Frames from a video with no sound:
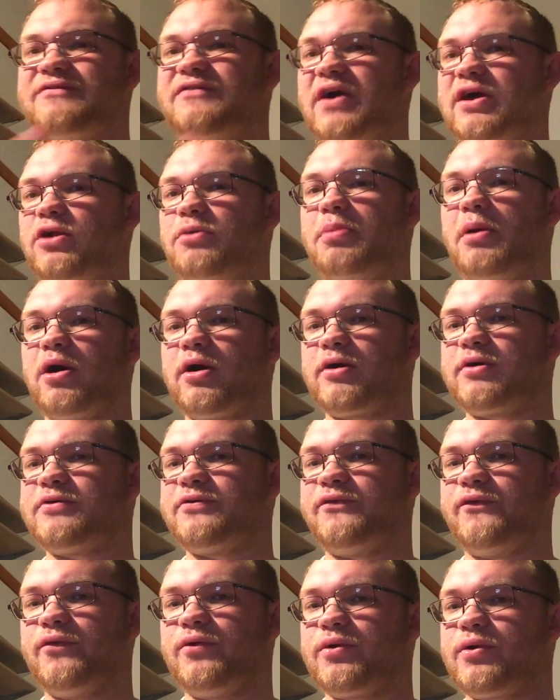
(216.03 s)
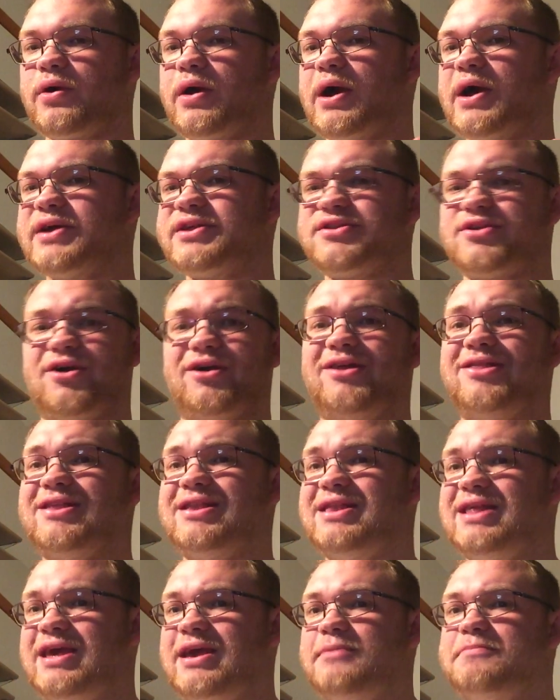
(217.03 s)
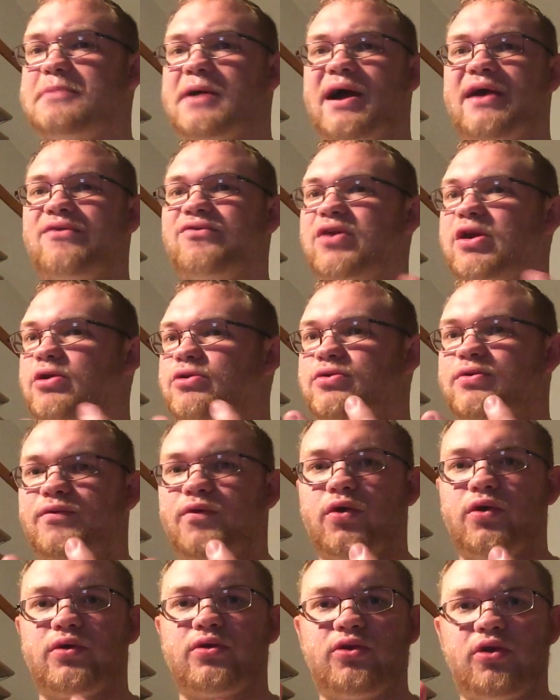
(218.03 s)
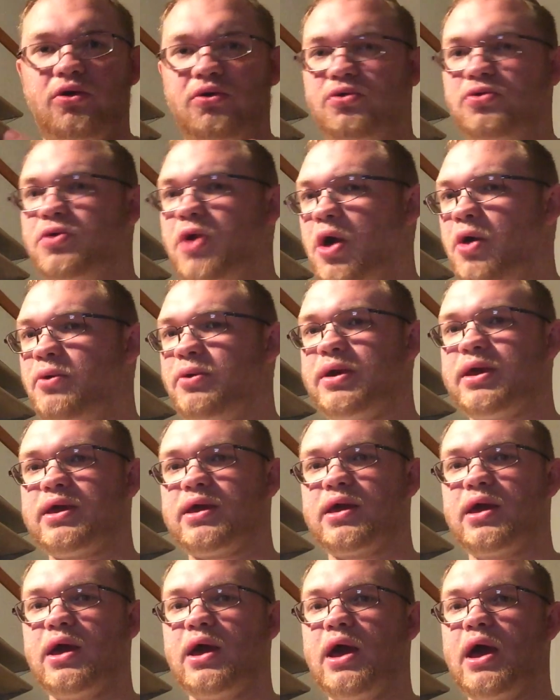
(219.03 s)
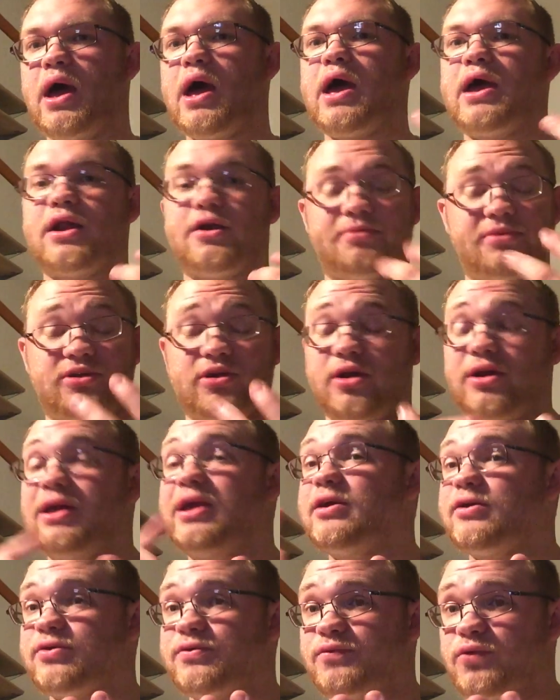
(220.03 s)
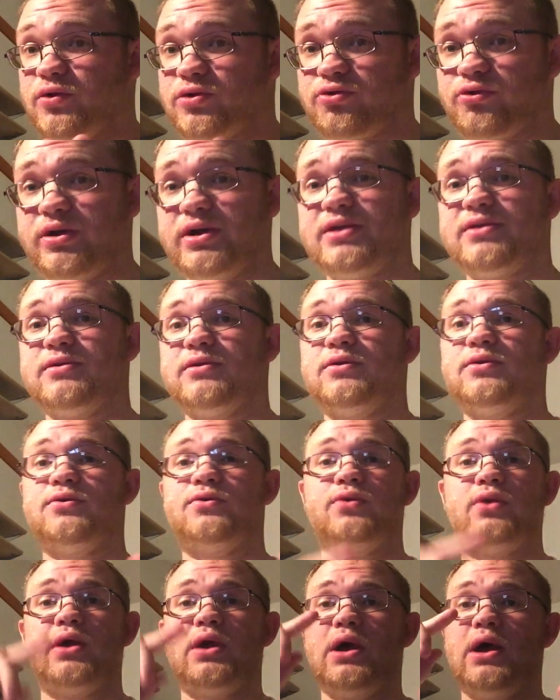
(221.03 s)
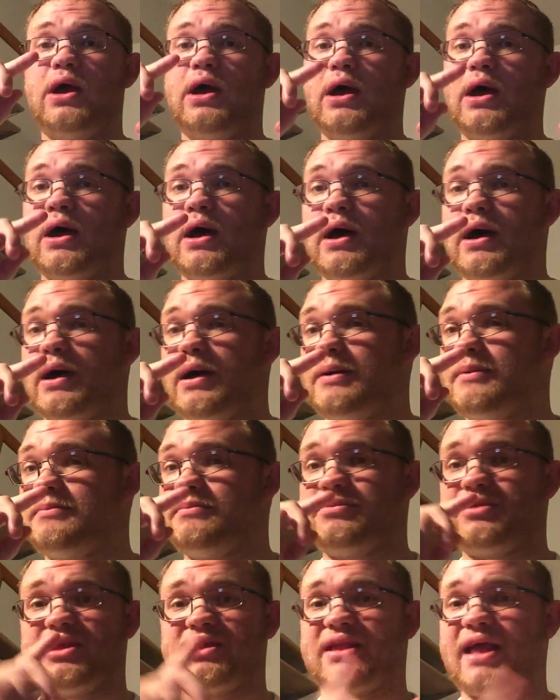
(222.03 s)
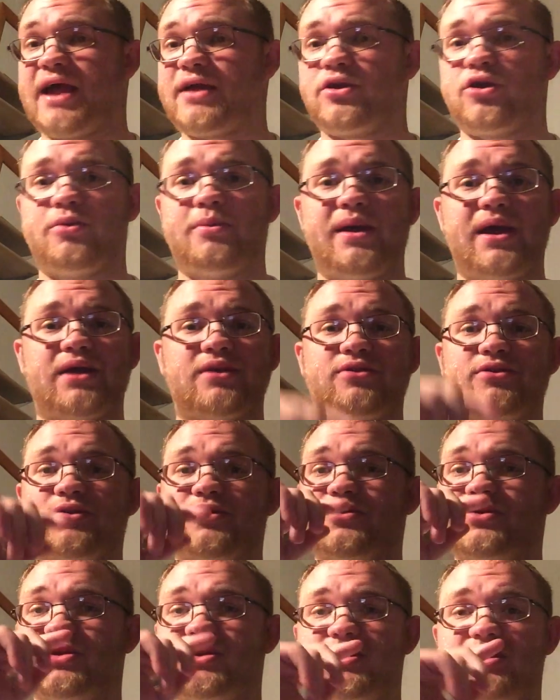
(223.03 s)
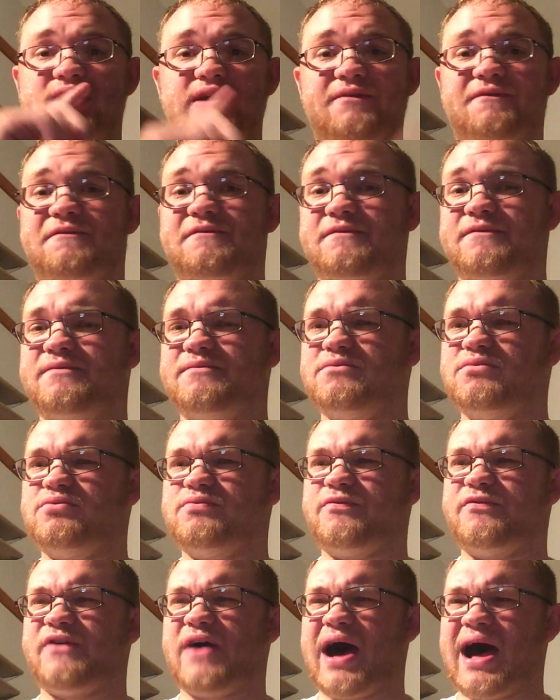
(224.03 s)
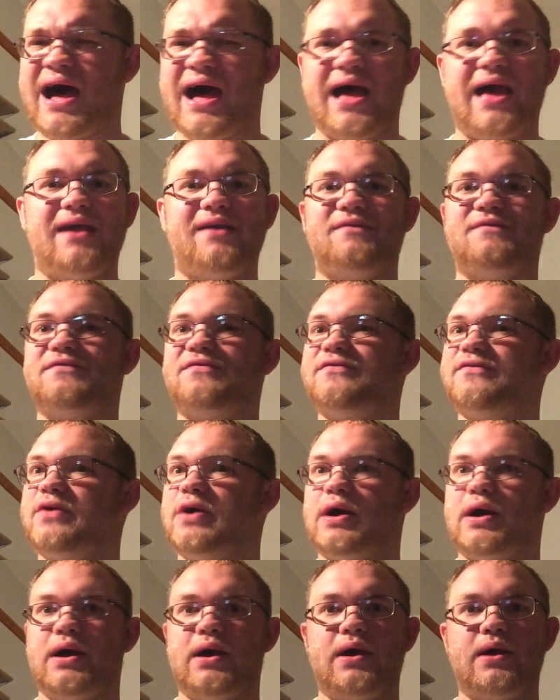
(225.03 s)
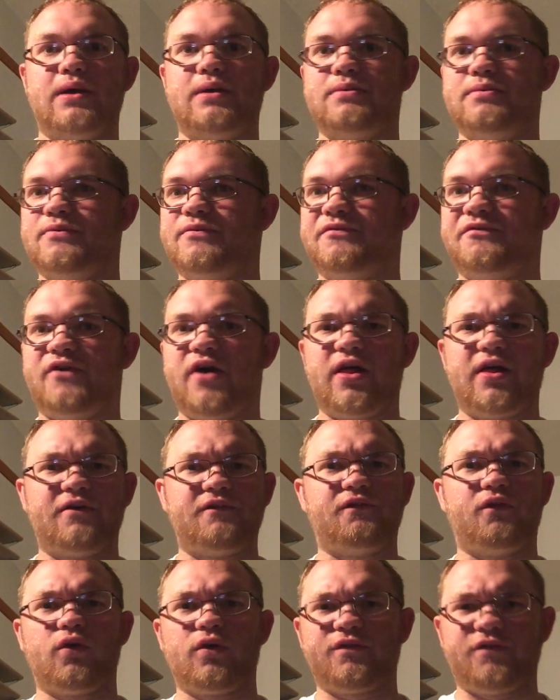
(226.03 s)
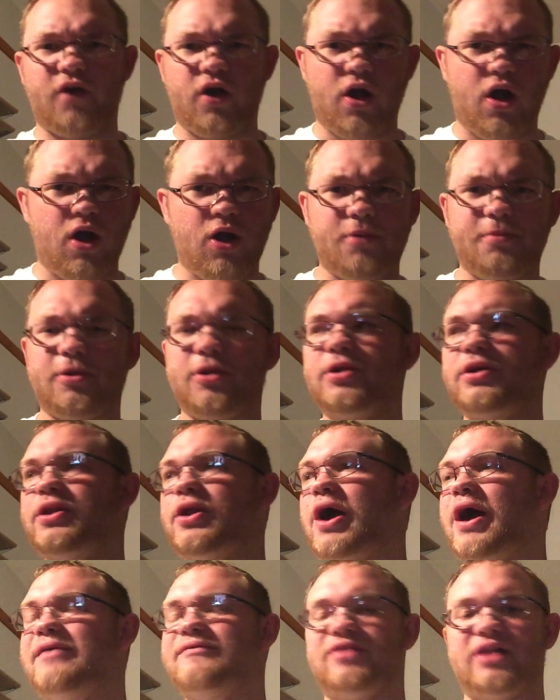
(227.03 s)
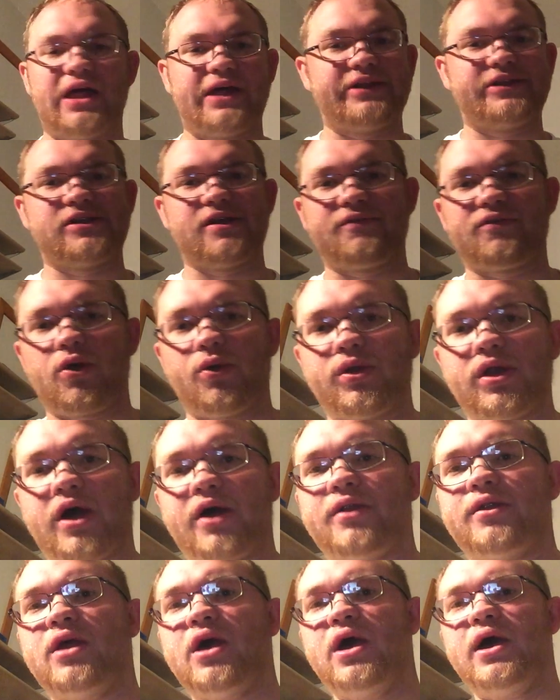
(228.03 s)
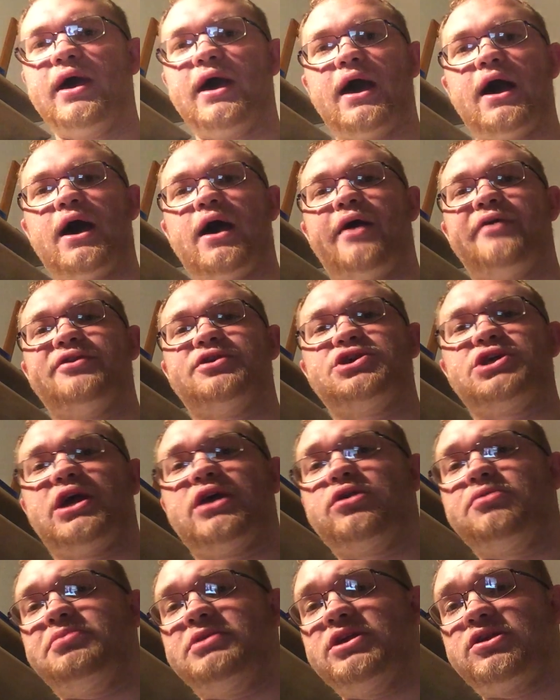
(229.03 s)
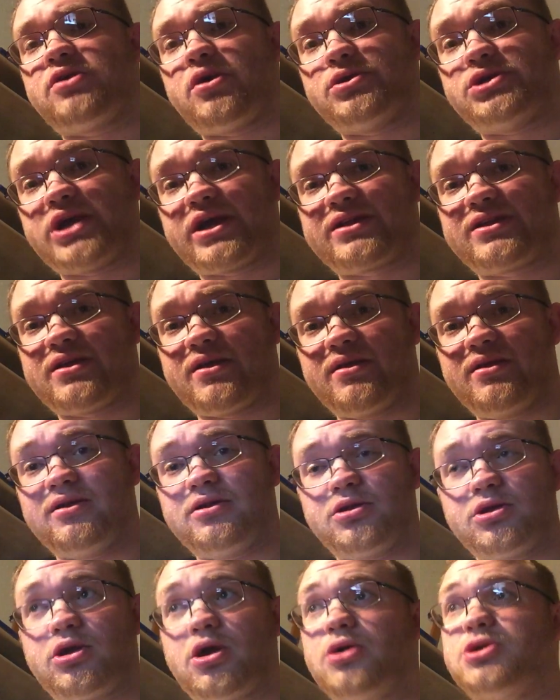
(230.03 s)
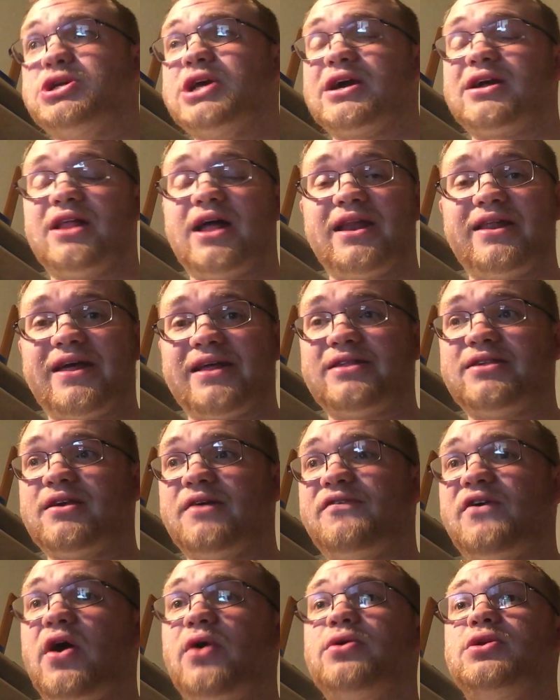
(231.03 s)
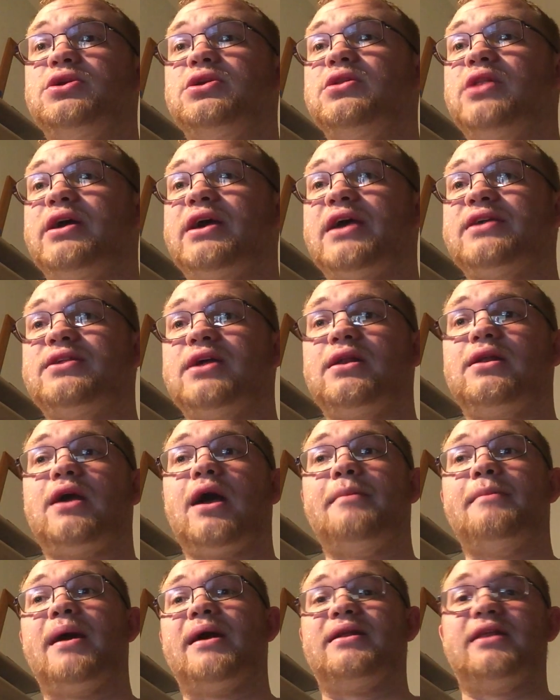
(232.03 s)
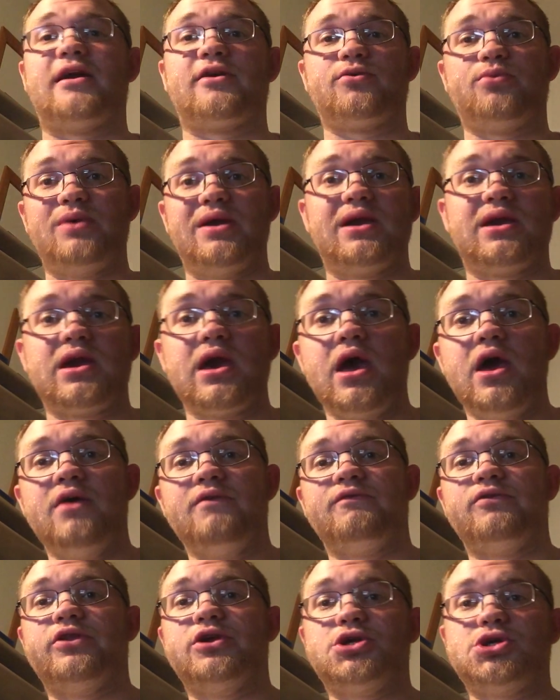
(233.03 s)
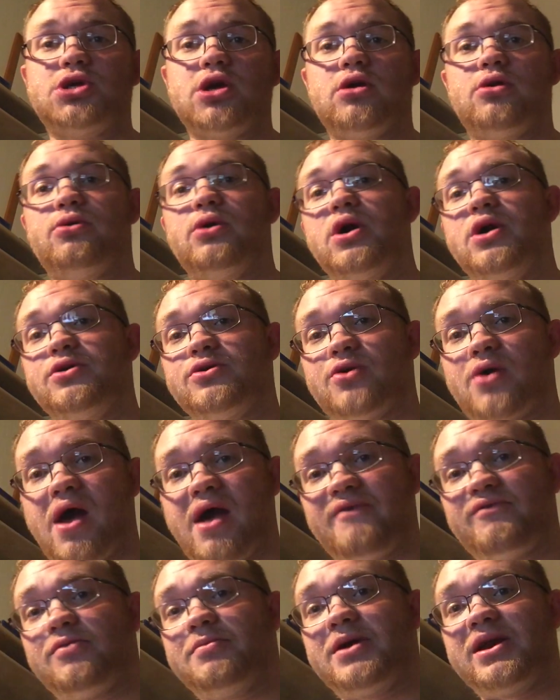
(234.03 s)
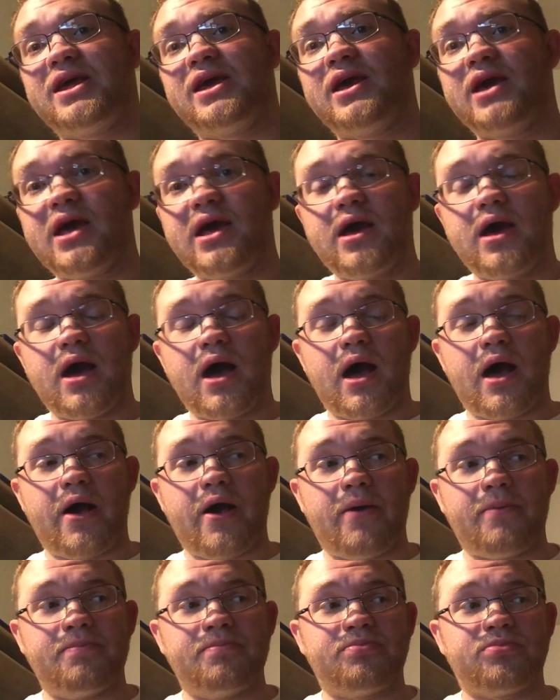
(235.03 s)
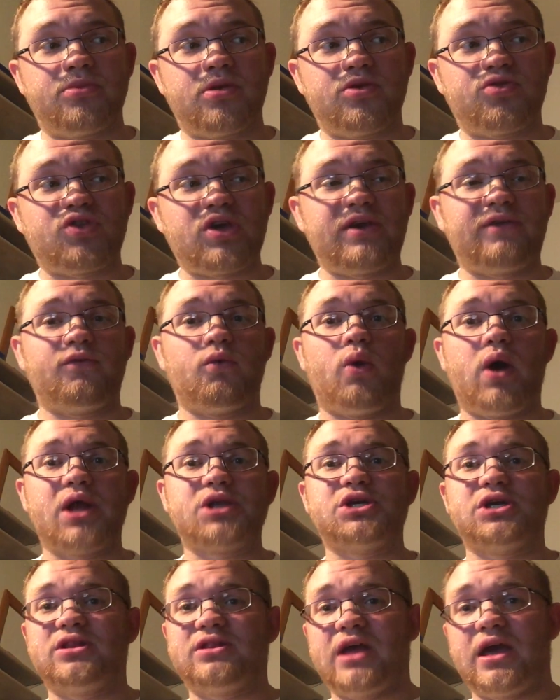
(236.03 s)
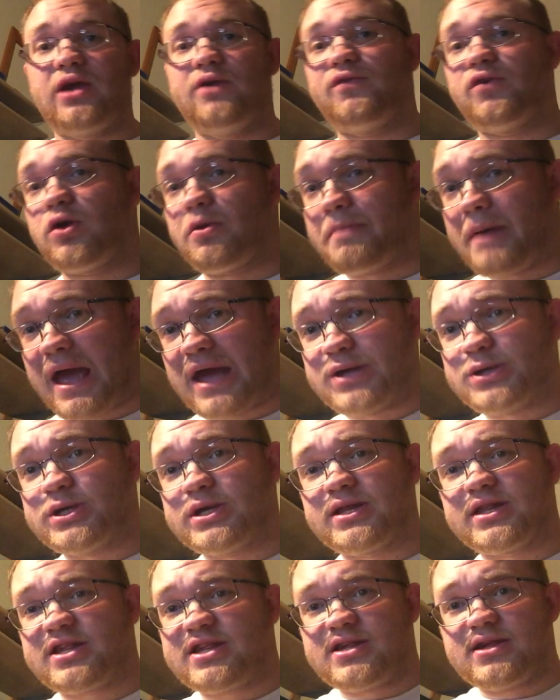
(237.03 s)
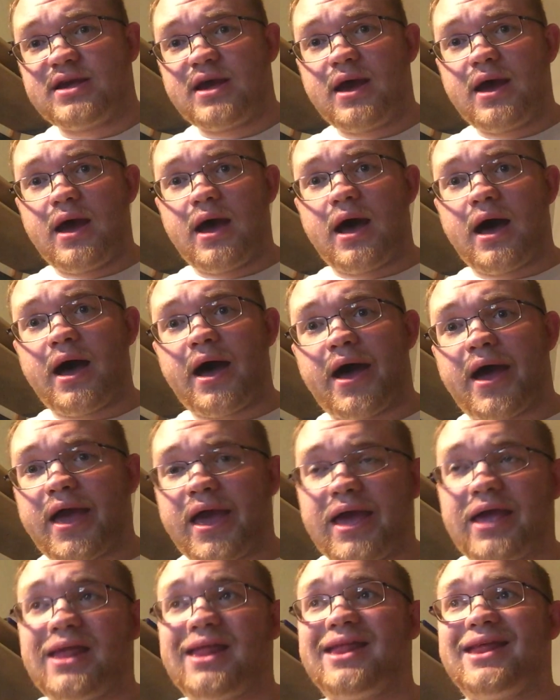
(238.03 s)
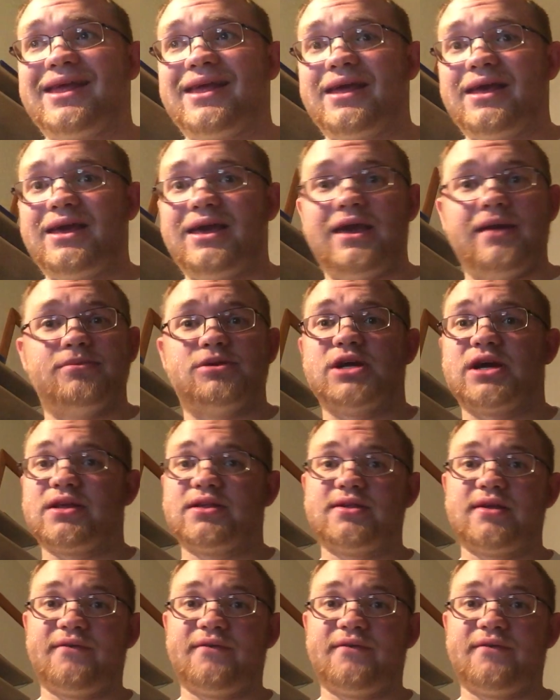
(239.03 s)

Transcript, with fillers: the final part for, Song of the Deep. I have Gears of War 2 going, and I'll be starting Gears of War 3 soon um, the Technomancer, Civ Five, uh, Fallout Four, Far Harbor. You know, I have a lot of stuff going on uh, on the channel. Please go check something, go check a lot of that stuff out. And like I said, come back next week for this show. So everybody, um, thank you for watching. Thank you for your patience, uh, and keep checking